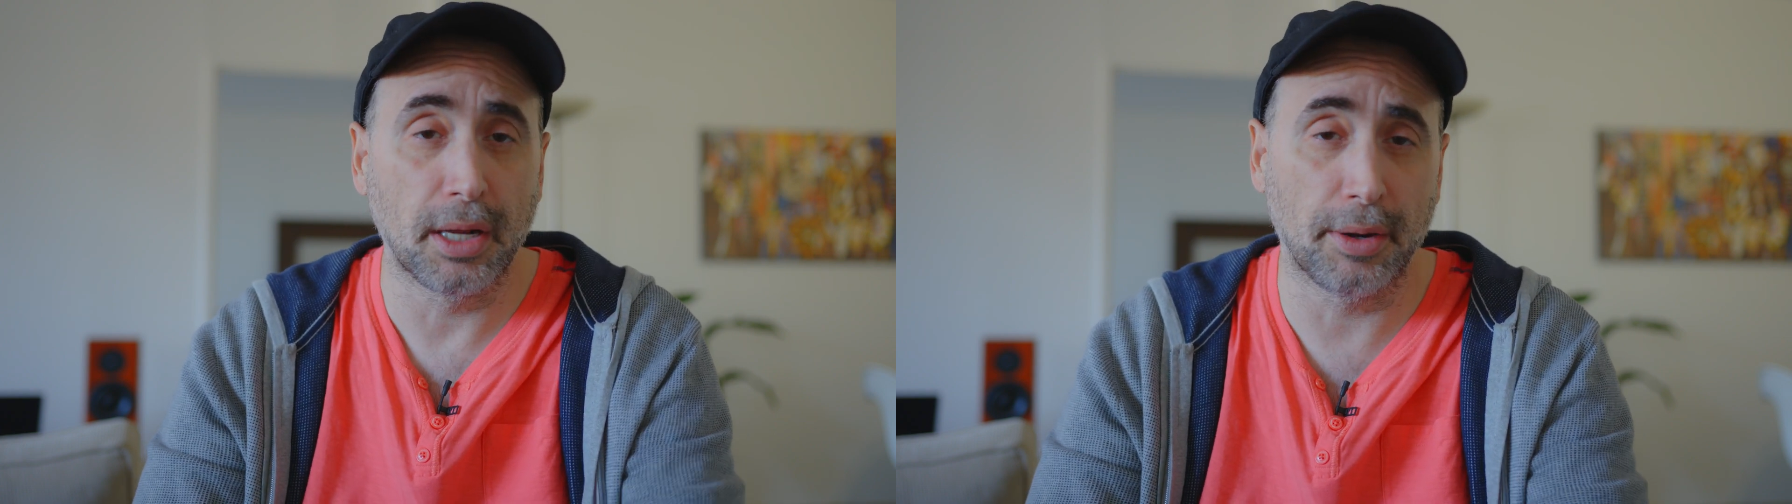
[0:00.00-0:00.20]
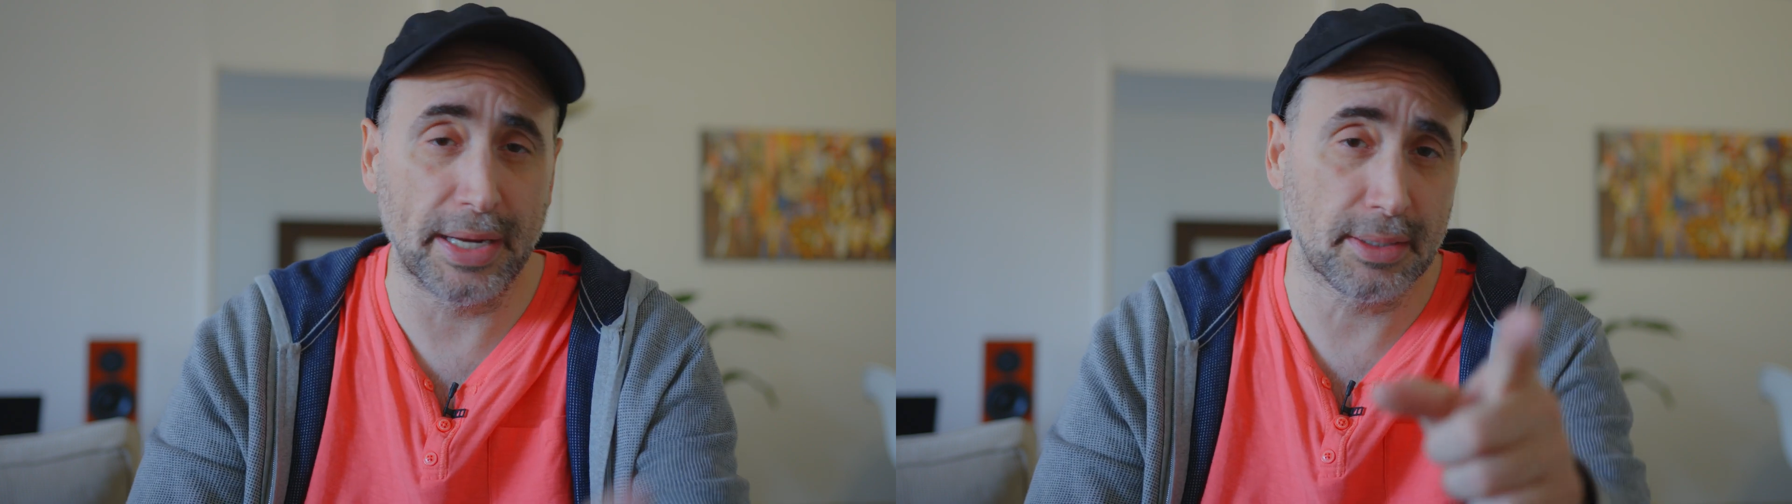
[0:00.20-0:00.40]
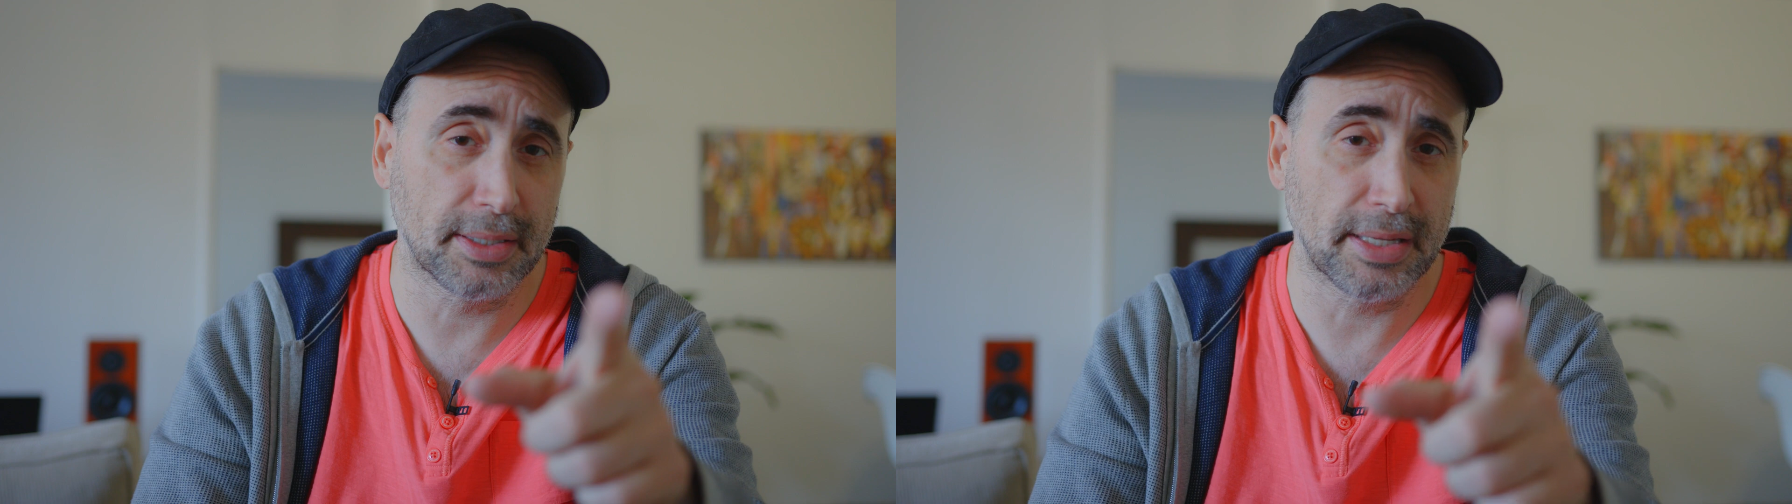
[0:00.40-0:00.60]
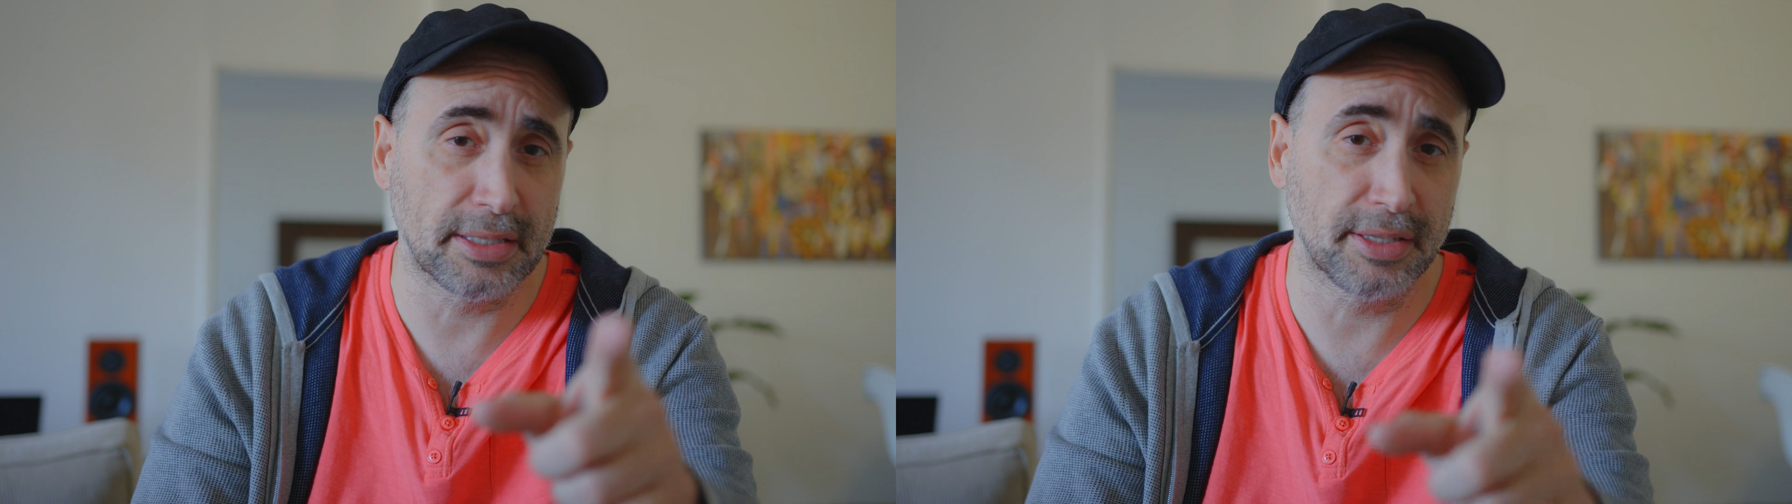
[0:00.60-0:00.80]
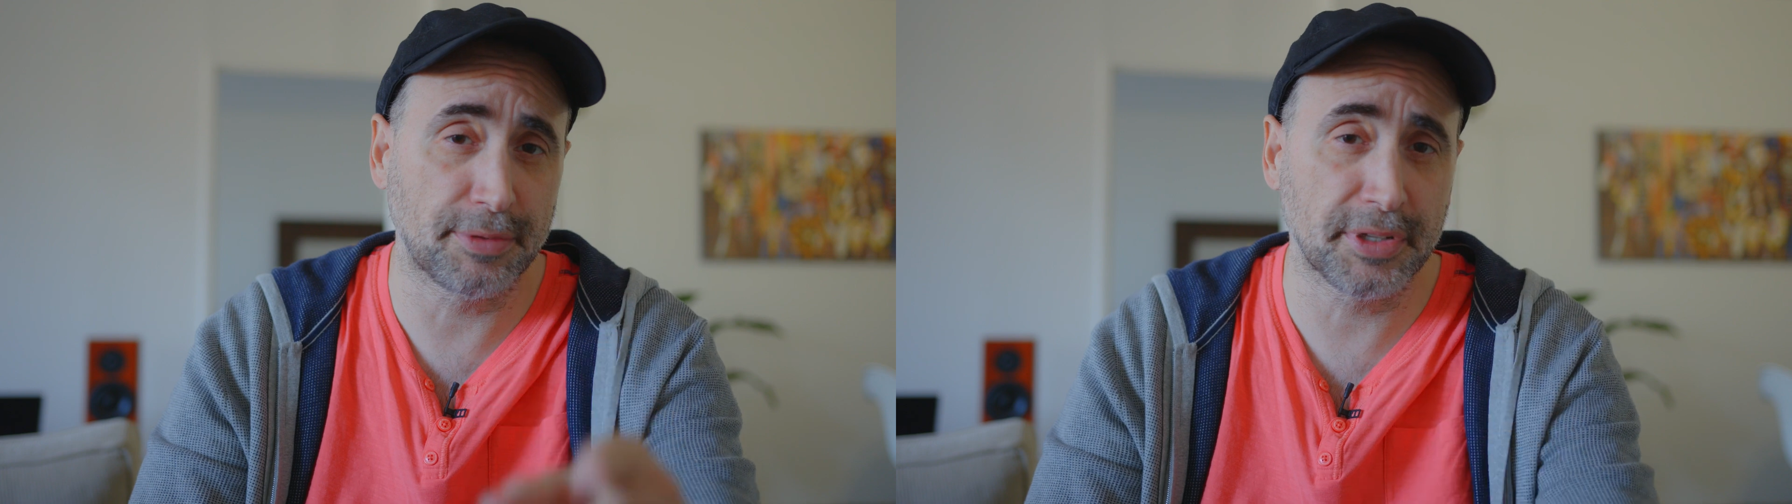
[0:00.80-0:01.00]
All right,
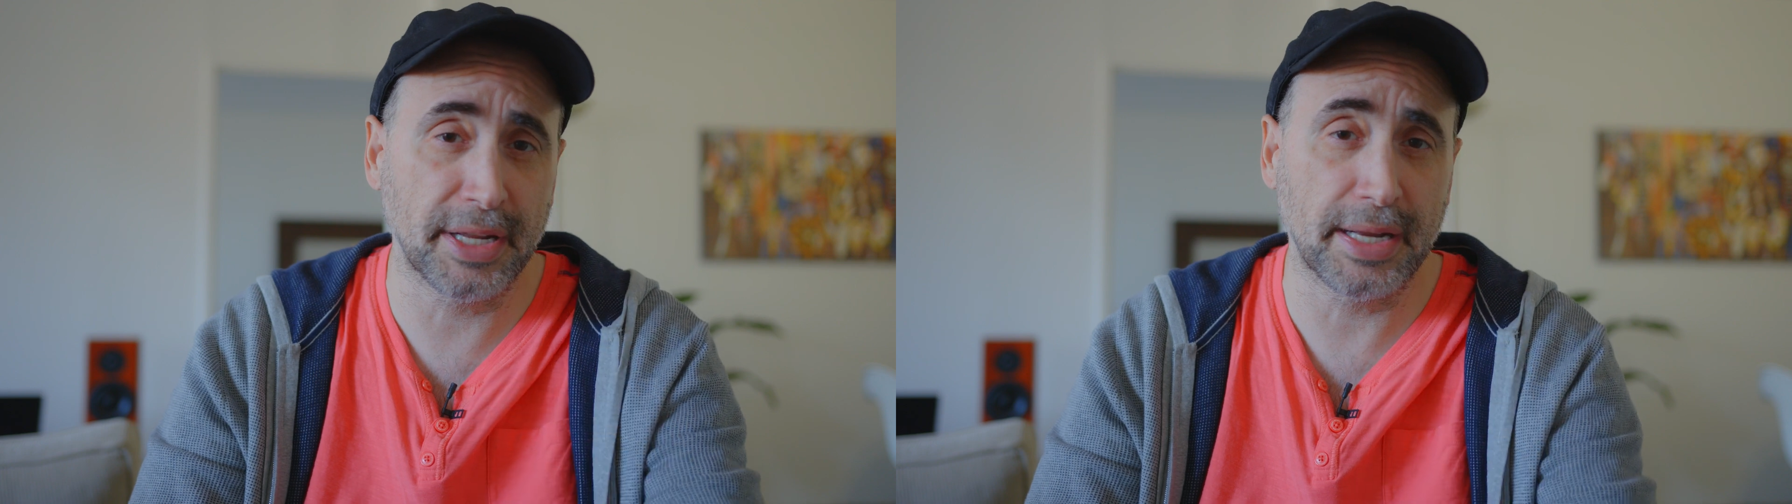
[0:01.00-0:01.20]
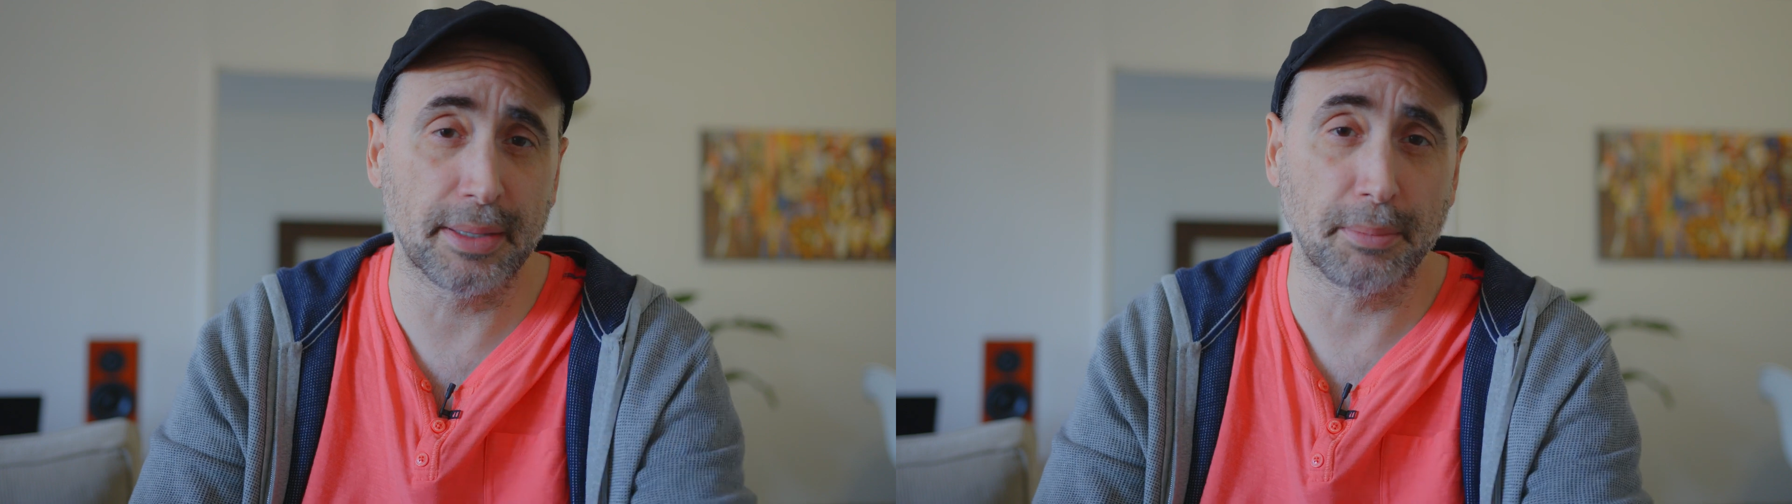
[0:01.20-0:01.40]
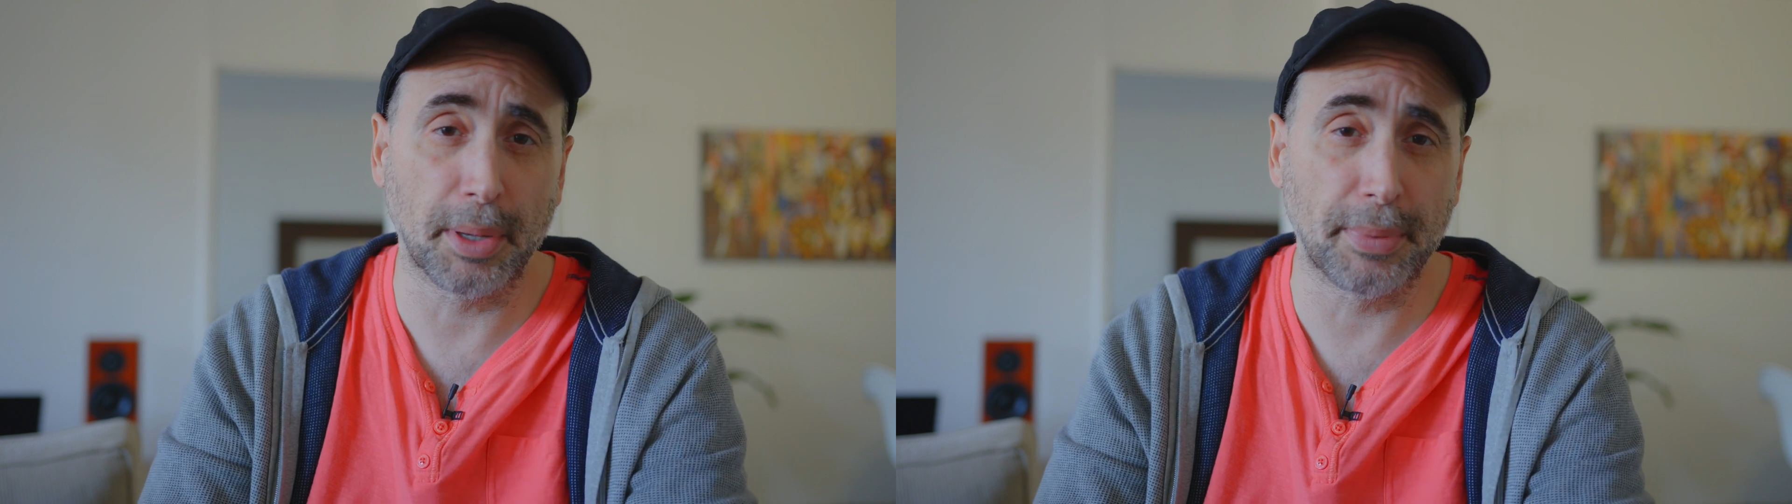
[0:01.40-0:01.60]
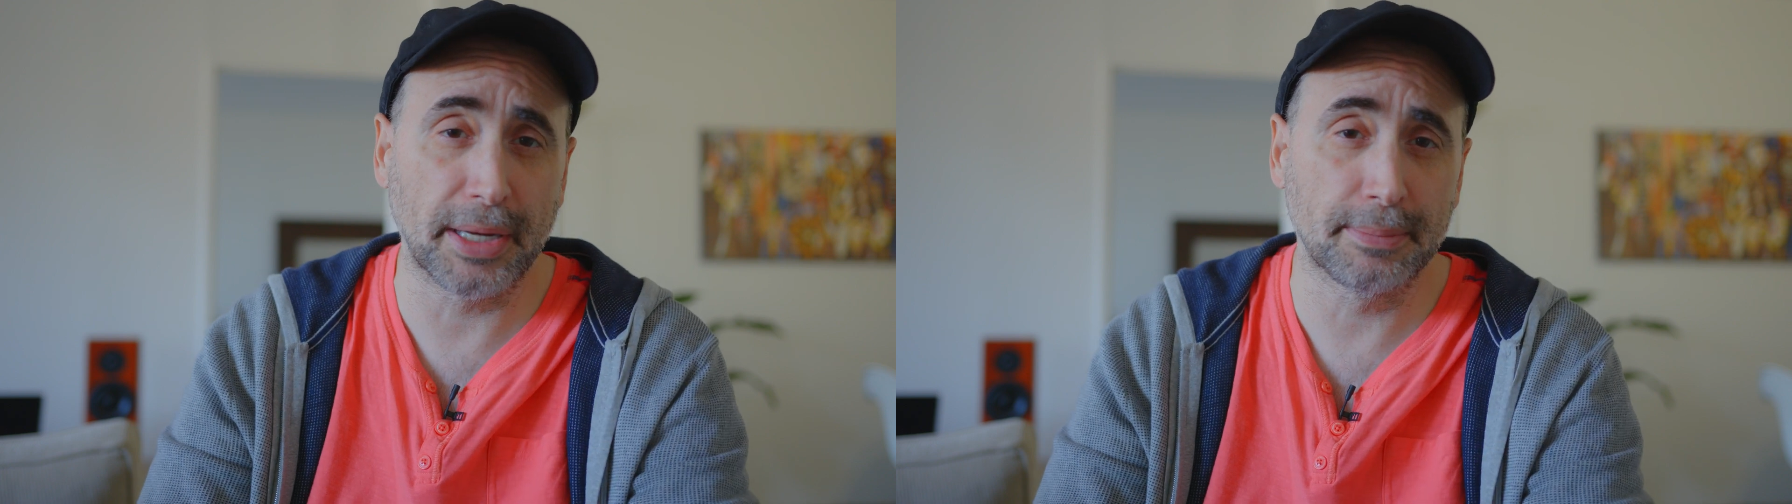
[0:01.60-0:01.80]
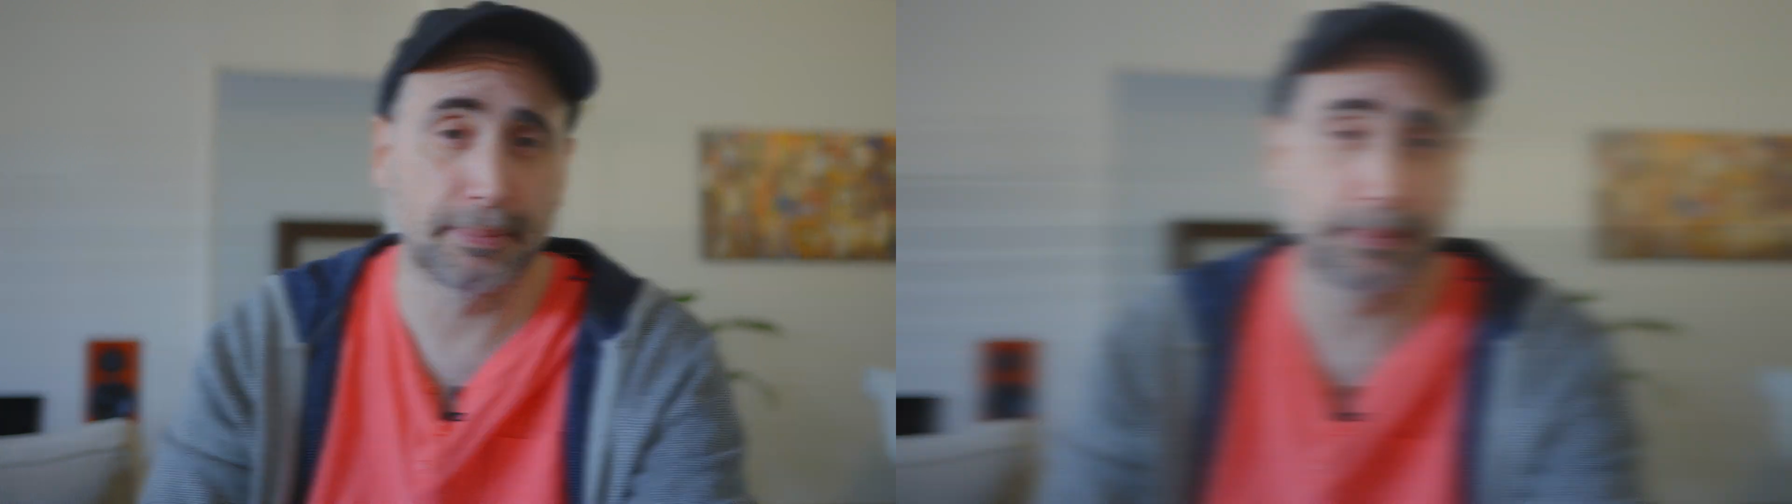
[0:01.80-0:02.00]
that's it for today. Bye-bye.